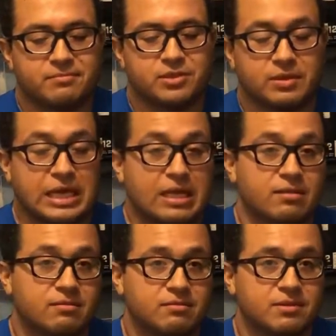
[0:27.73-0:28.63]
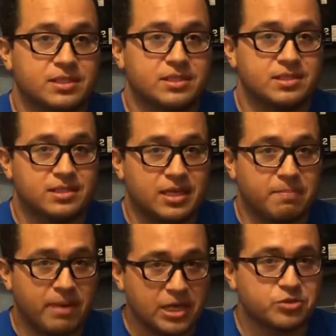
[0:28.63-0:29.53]
So again, this is the
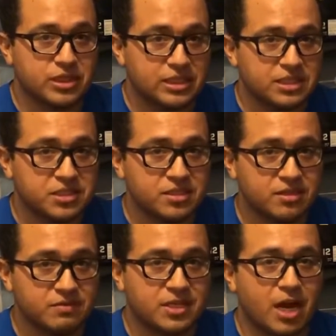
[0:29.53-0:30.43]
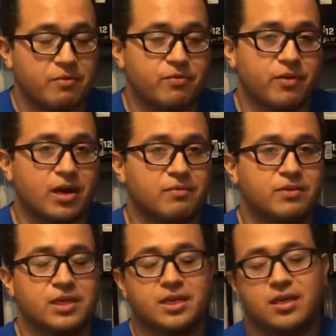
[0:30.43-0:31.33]
Patrick edition of the Kyrie 5,
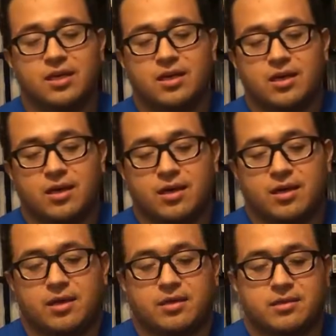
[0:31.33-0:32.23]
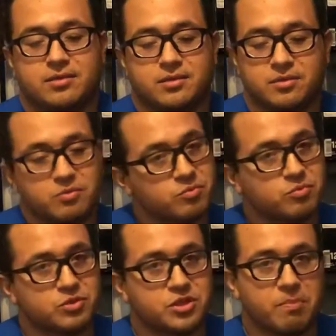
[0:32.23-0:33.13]
and
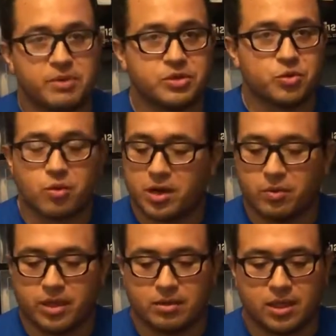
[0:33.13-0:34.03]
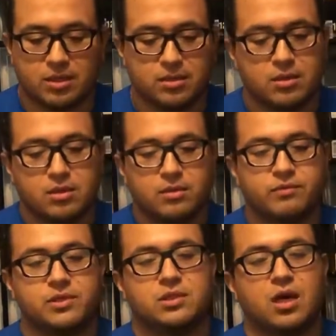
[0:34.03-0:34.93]
we'll jump into it right away, okay?
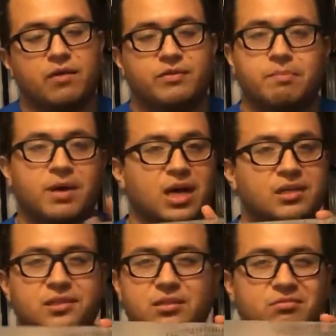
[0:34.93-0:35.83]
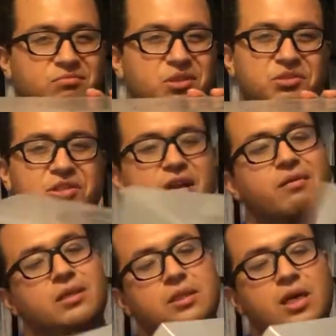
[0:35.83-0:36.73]
First off, the box, real
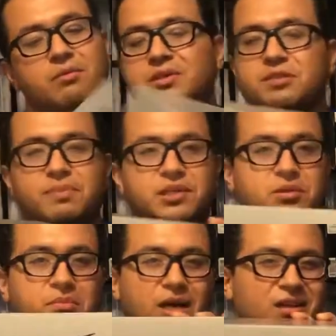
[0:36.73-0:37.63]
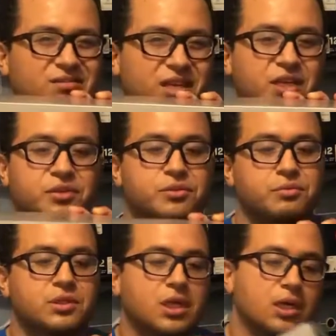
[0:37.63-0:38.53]
generic, not really special about it. Nike shoe
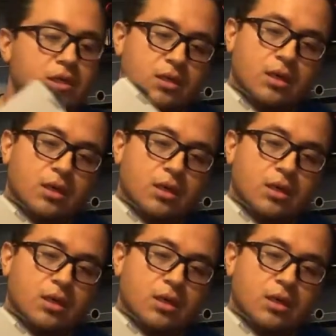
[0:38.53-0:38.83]
sign,